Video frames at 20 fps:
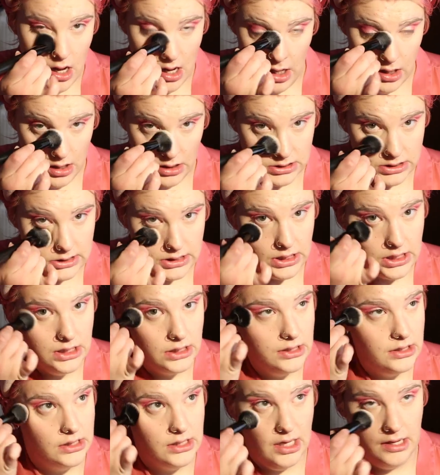
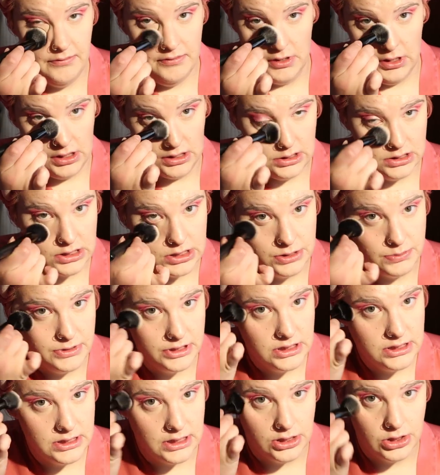Honestly, I feel like this has
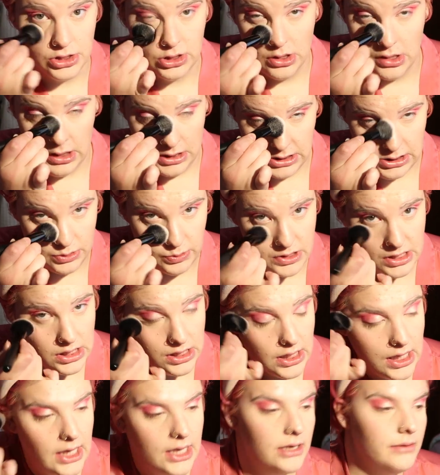been such a crazy
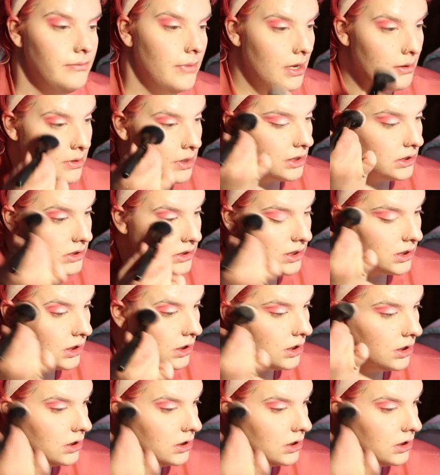week, and maybe that's like a